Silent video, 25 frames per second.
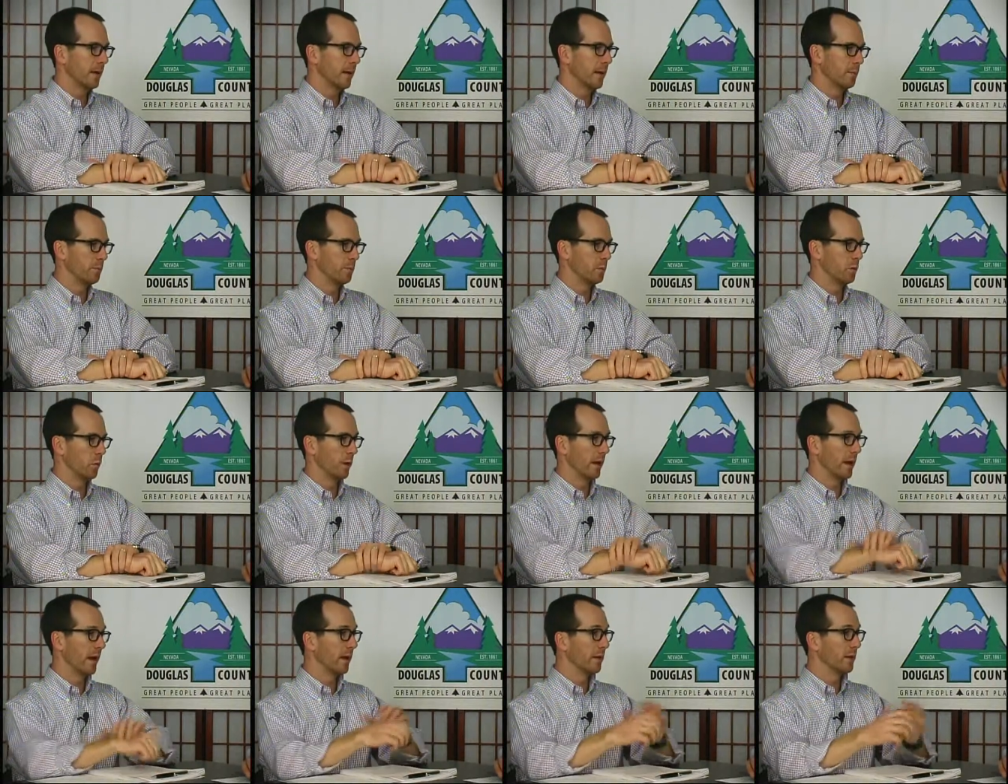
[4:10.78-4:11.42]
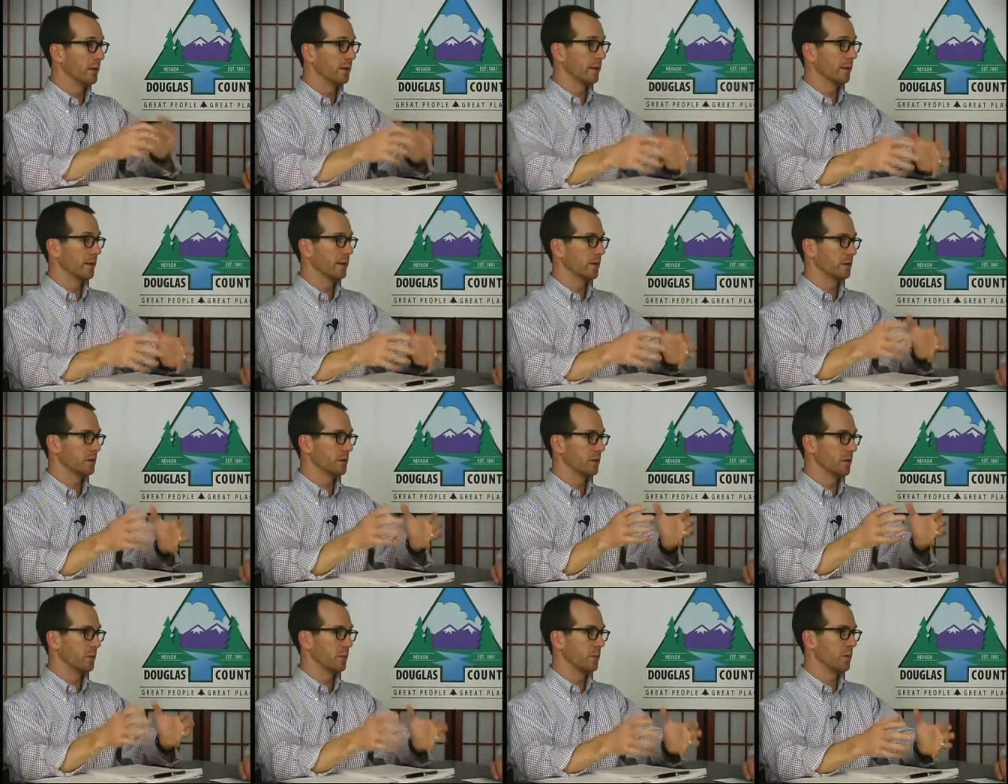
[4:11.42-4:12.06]
um, the reality
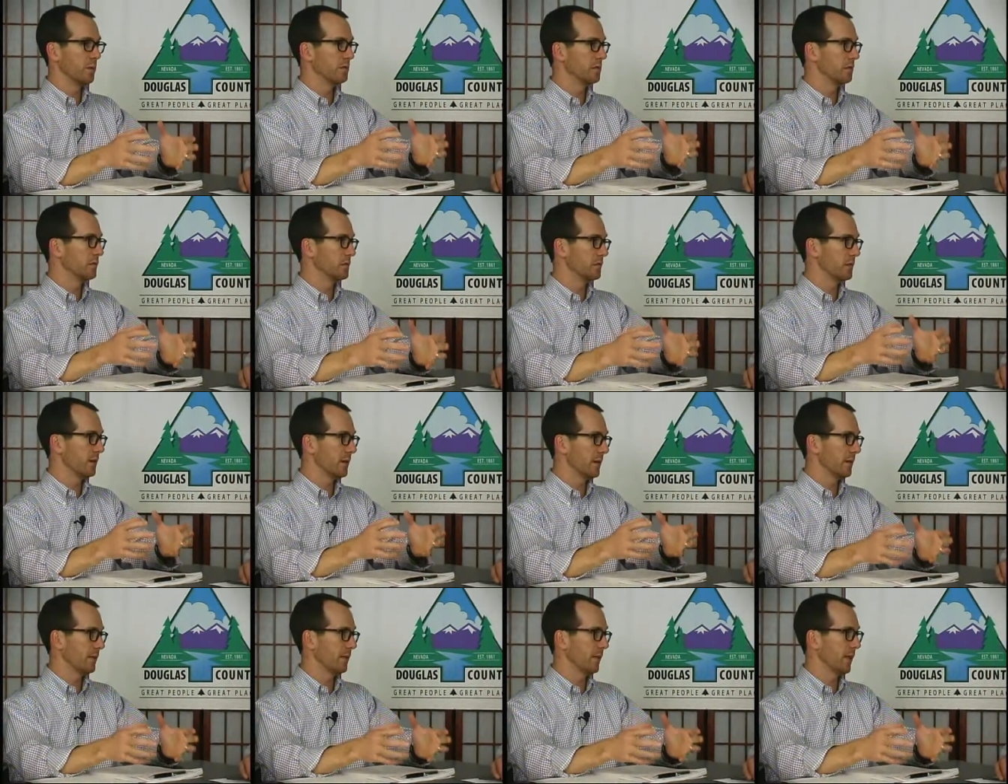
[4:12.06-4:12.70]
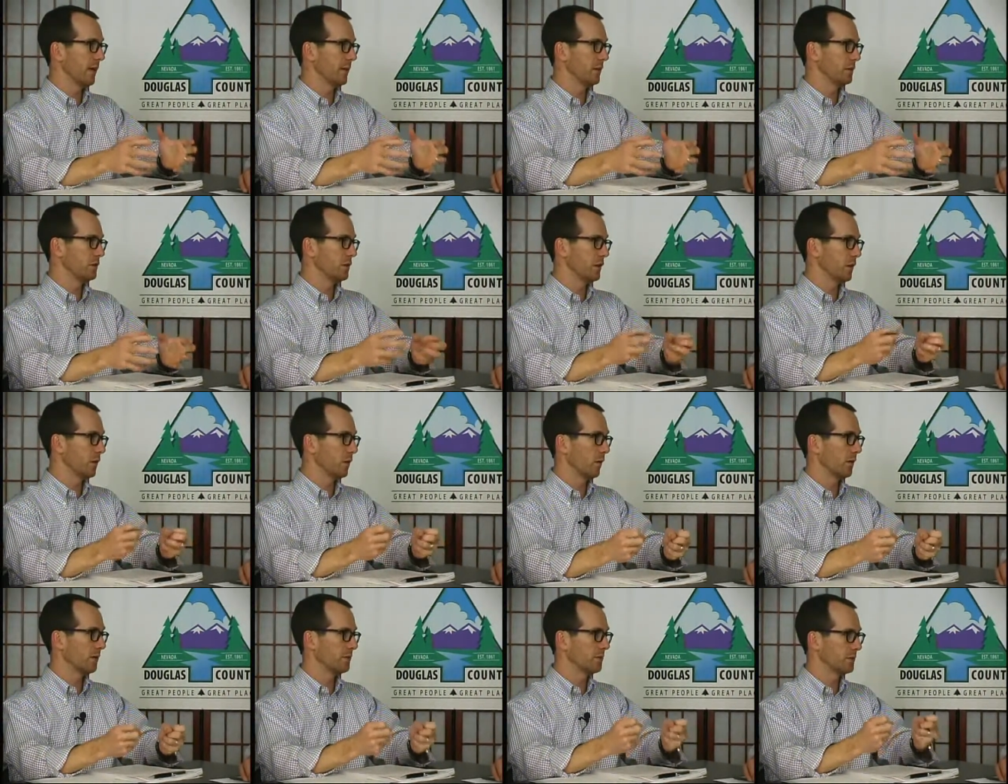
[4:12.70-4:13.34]
is that a business like that
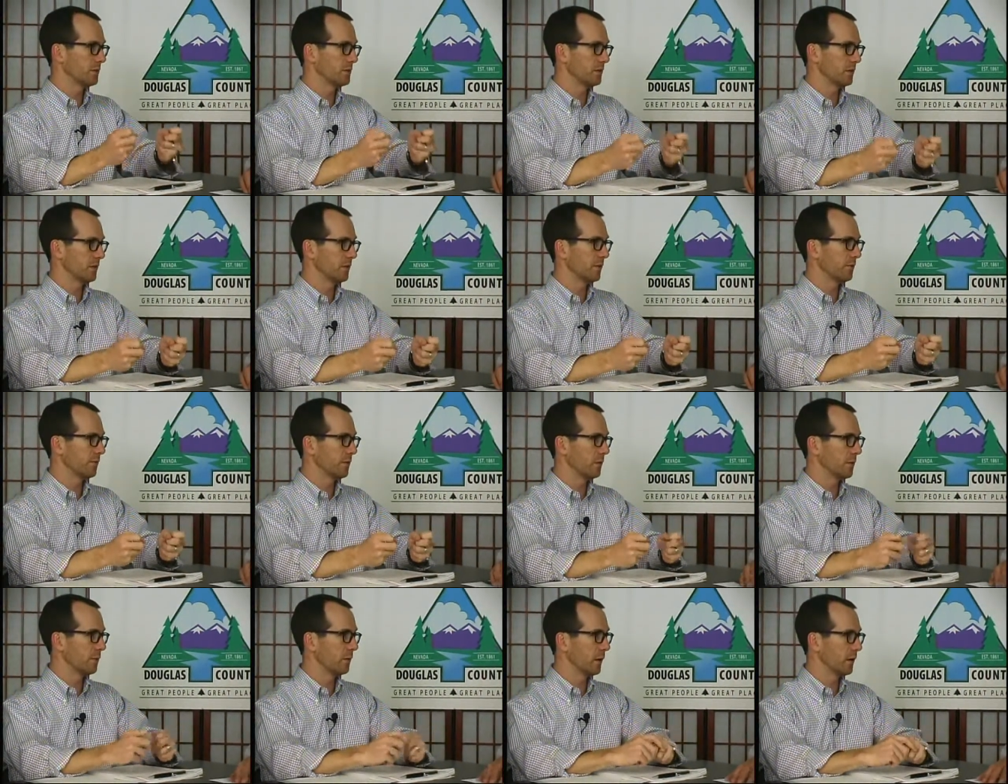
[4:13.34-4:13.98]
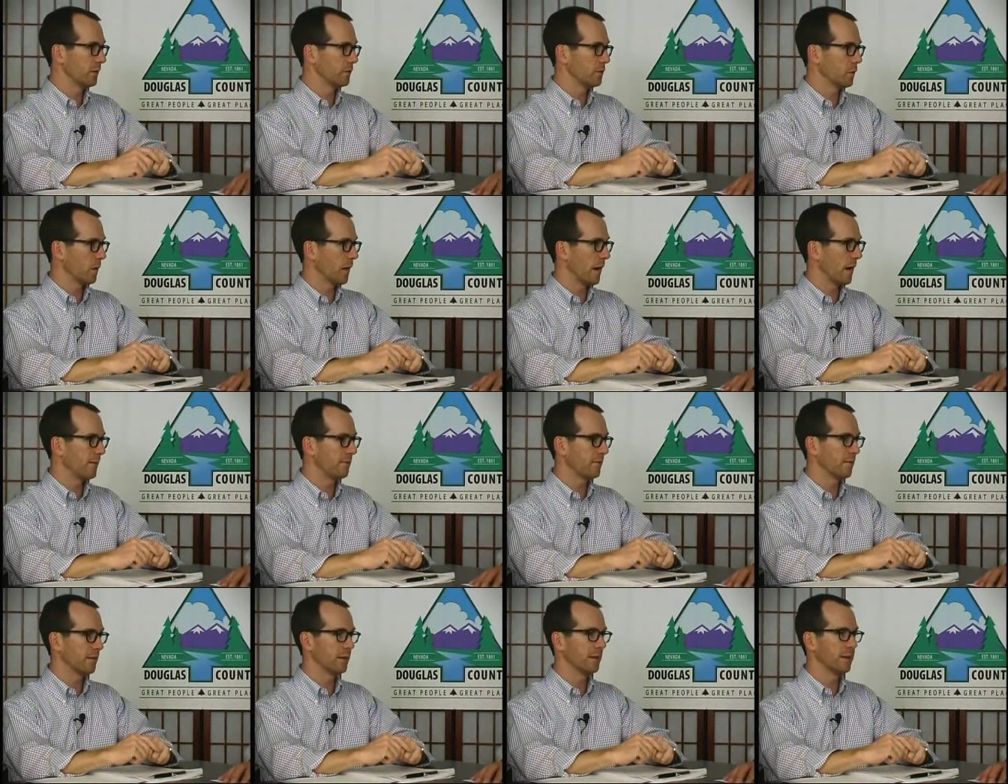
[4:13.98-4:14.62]
generates a significant amount of
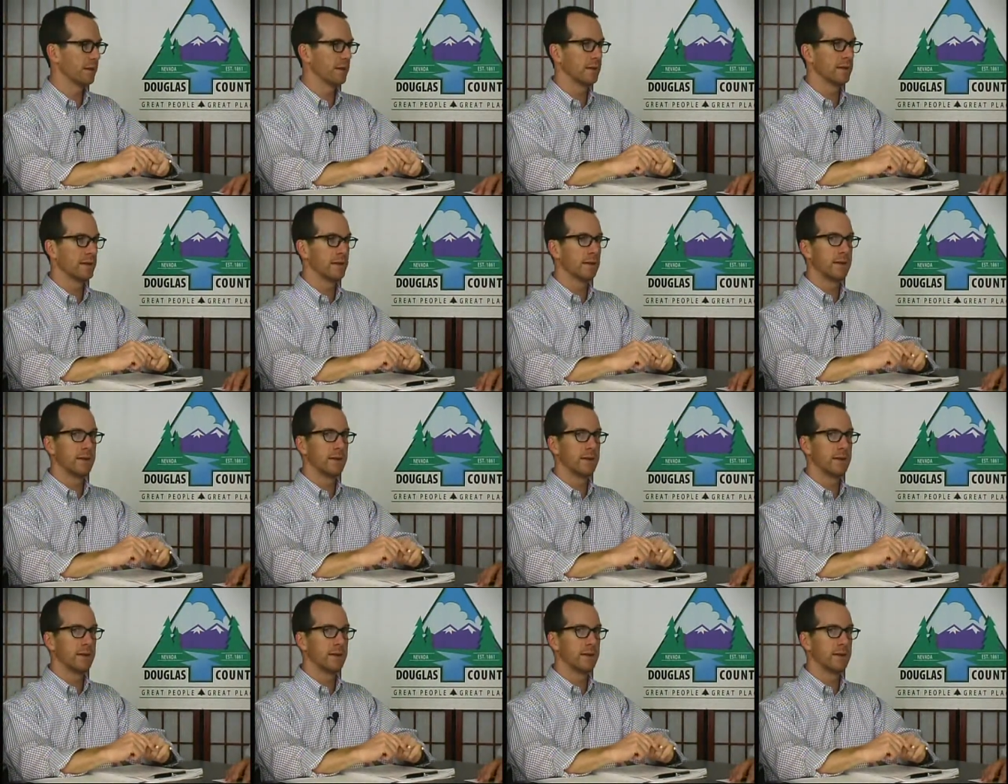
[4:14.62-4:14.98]
traffic,